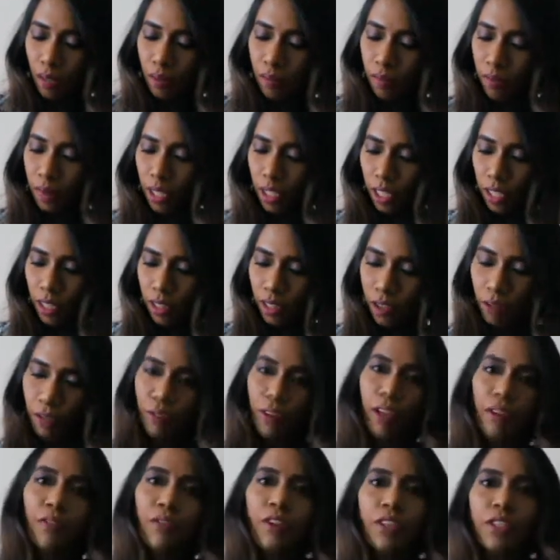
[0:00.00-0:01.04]
my another
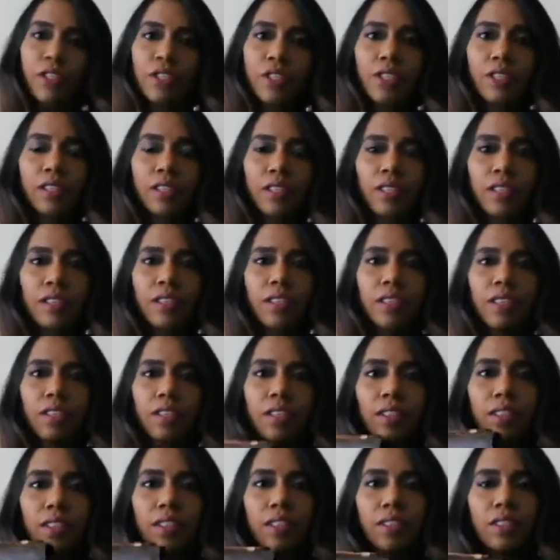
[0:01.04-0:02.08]
favorite.
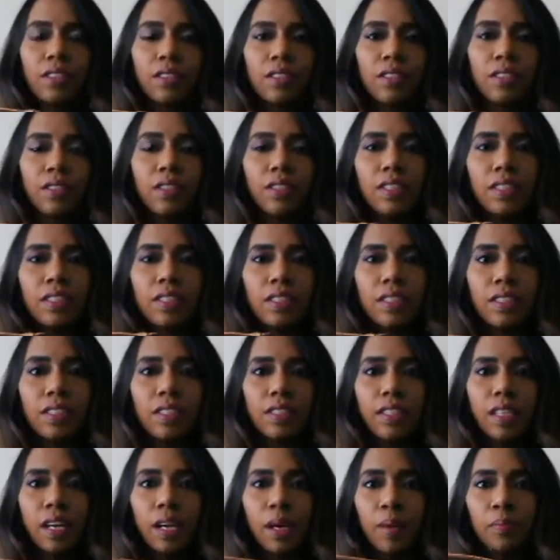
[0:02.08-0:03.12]
So this is
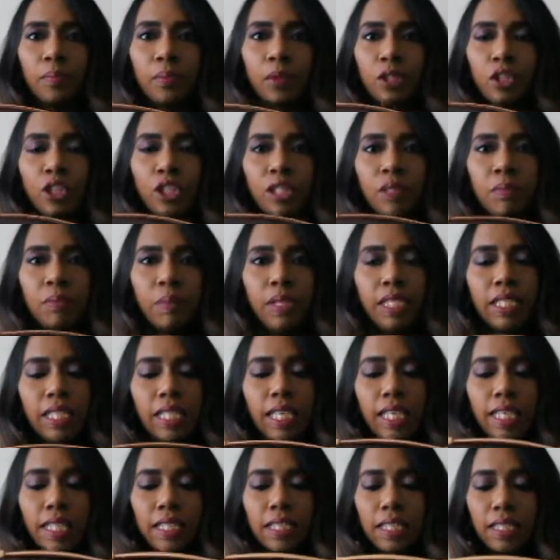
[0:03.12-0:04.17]
the Pochette
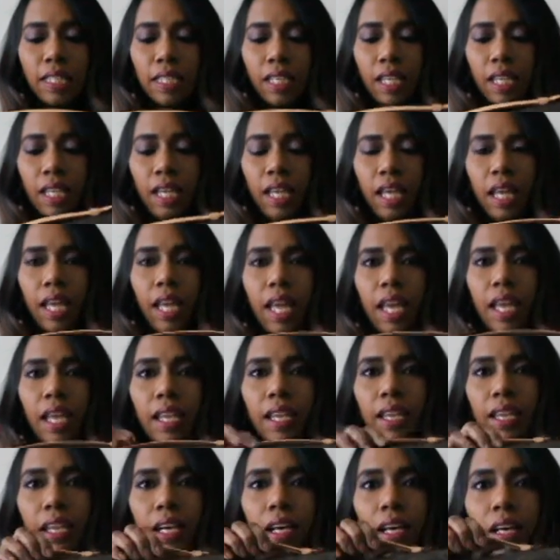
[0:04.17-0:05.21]
Métisse
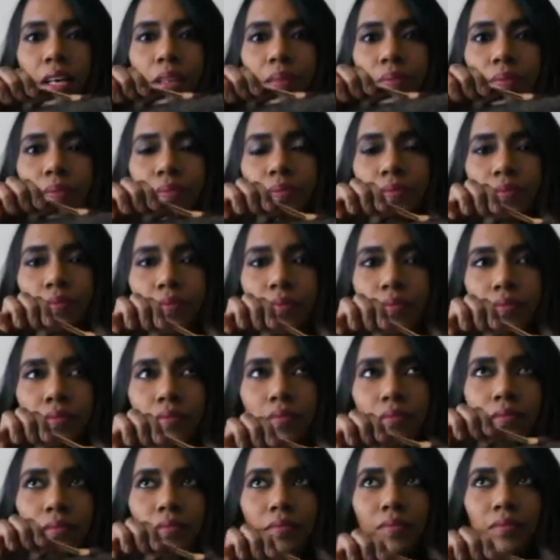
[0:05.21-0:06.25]
in
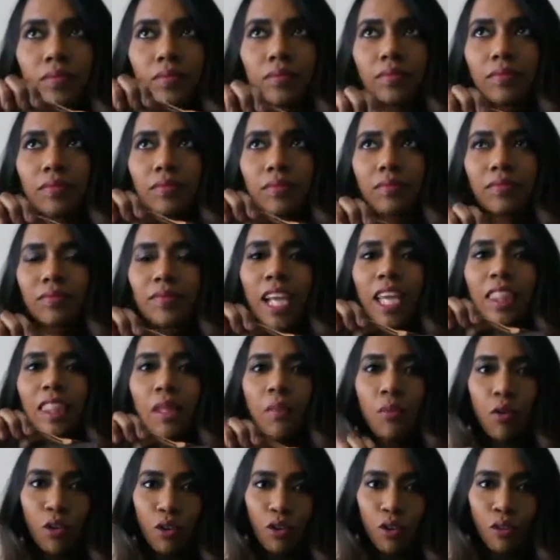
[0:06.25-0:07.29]
the
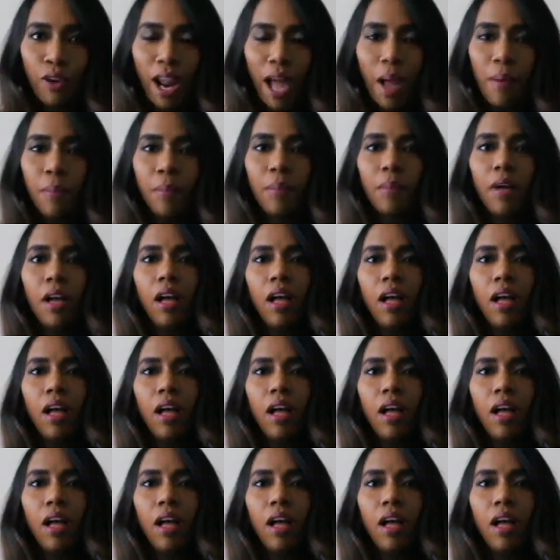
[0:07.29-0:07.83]
monogram